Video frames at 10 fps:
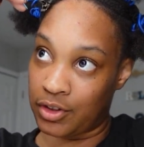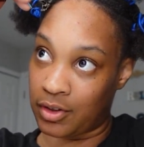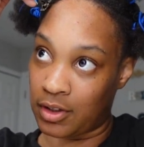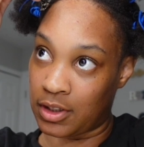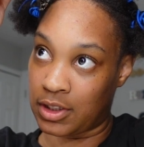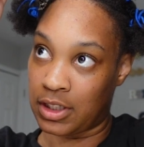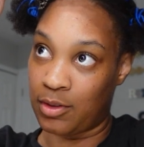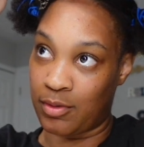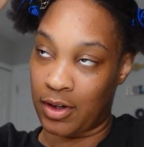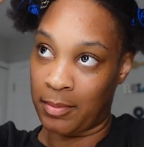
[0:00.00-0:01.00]
Y'all see
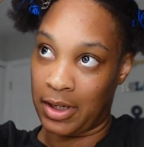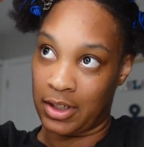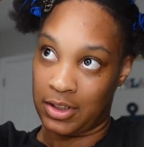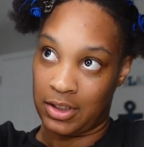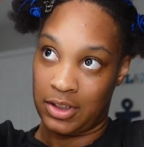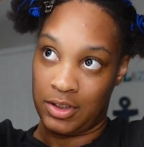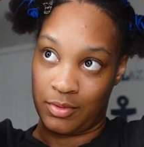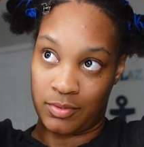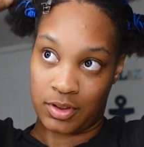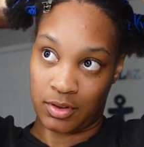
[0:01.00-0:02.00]
what I'm actually
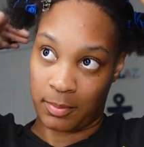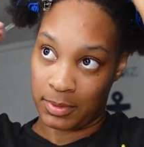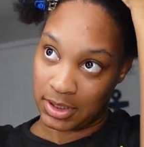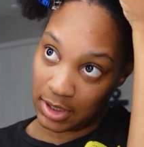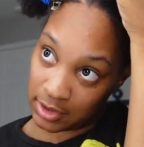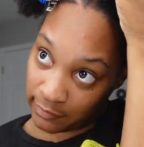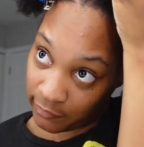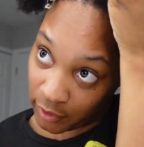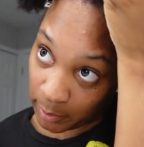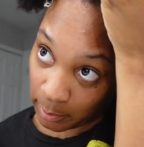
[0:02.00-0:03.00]
doing. So I'm gonna take the
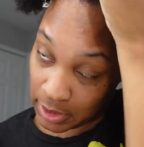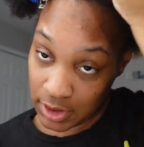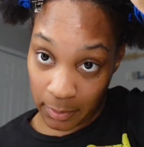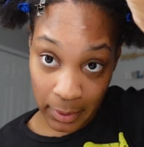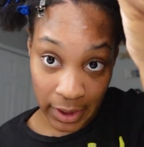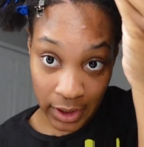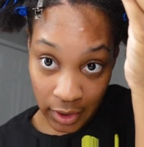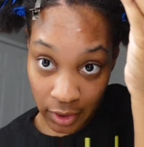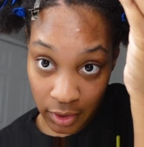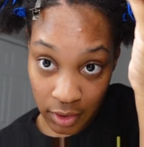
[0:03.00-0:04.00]
front piece of my
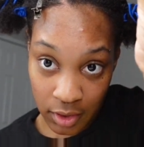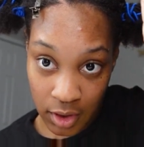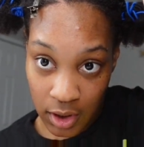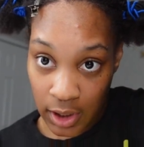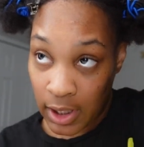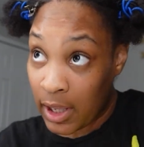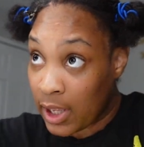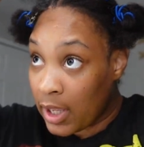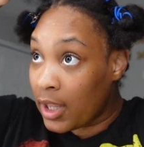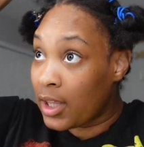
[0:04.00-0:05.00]
hair
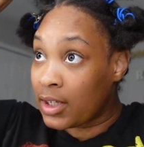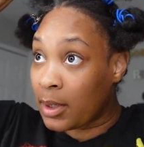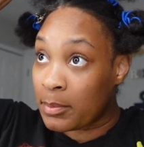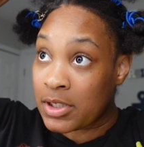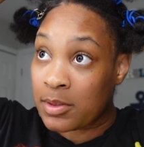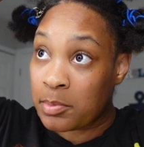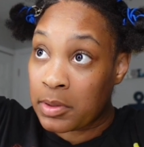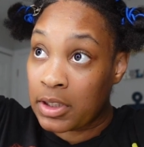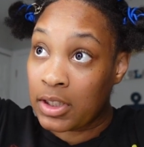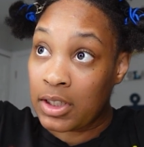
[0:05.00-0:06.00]
and I'm gonna
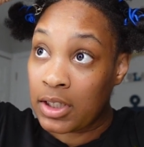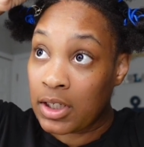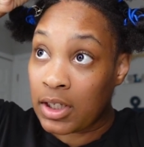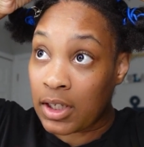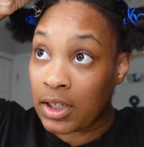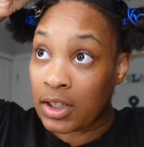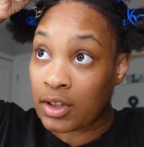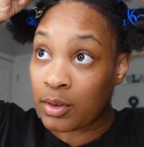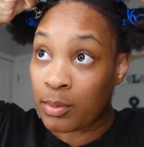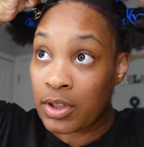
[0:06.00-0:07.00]
split it in
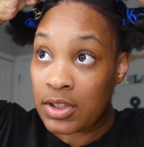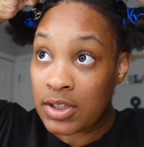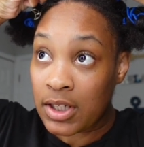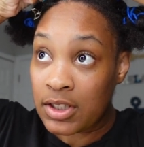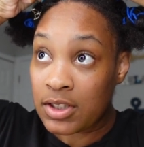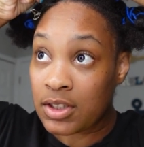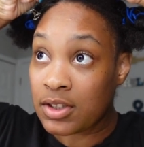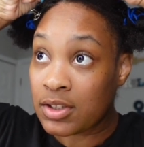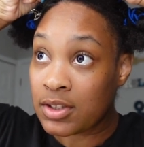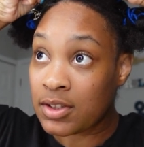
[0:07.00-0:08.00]
three
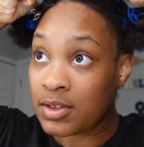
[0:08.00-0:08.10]
sections,